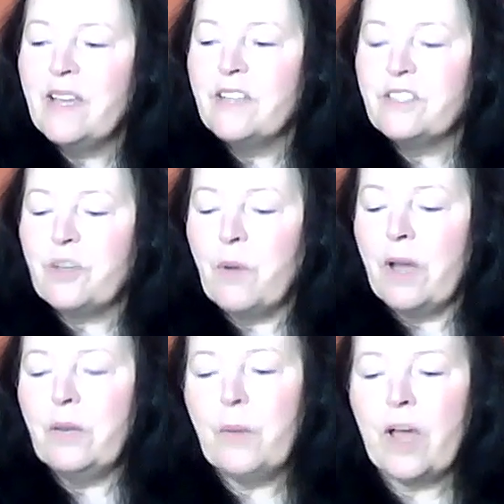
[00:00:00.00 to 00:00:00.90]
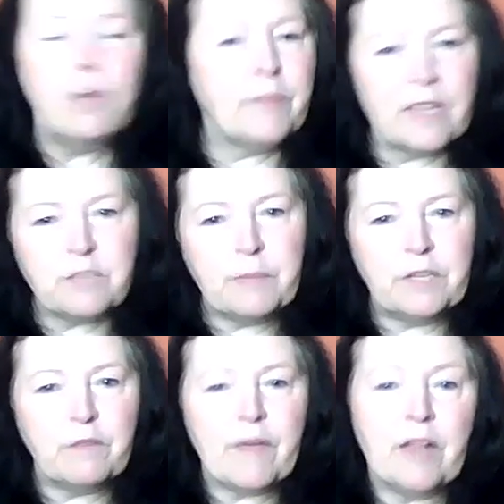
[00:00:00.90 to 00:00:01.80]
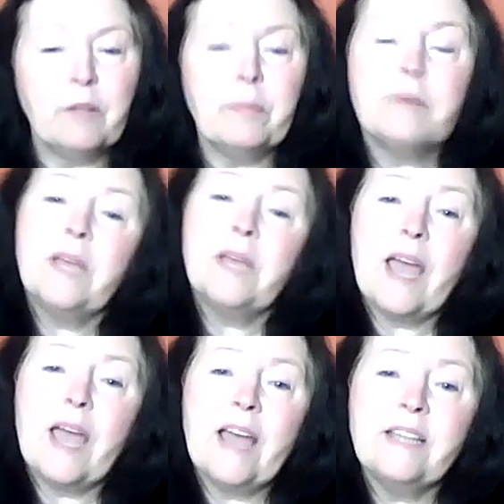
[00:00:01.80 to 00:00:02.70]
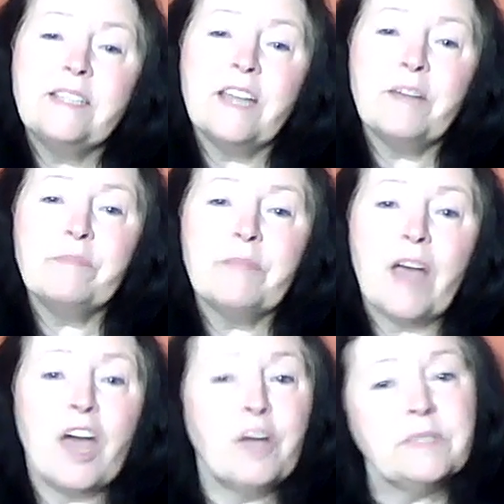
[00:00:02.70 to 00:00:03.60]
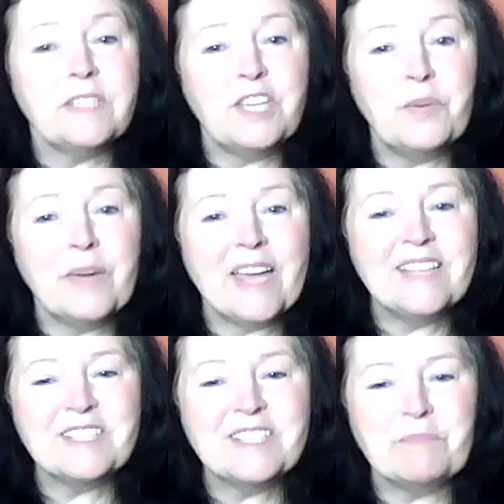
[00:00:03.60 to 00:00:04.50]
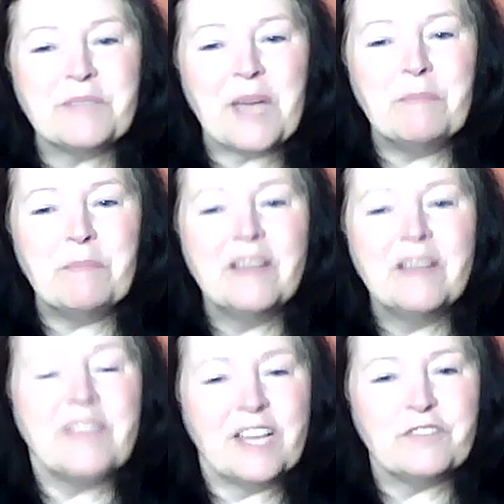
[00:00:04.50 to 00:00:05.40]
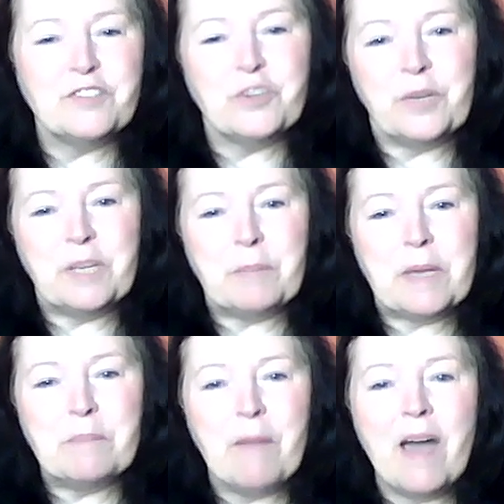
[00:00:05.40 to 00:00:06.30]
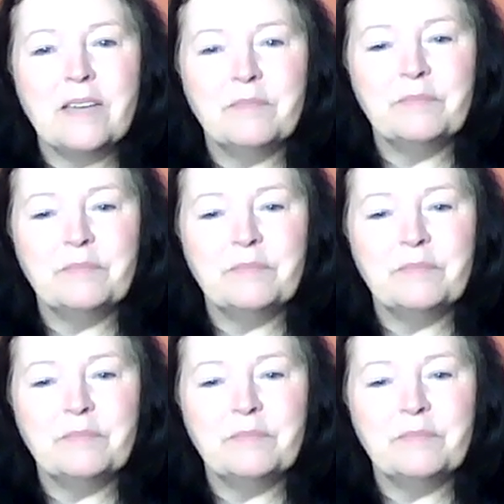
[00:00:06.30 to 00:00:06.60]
So anyway, I hope that's been of help, and I hope to see you again sometime. Thanks for joining me. Bye.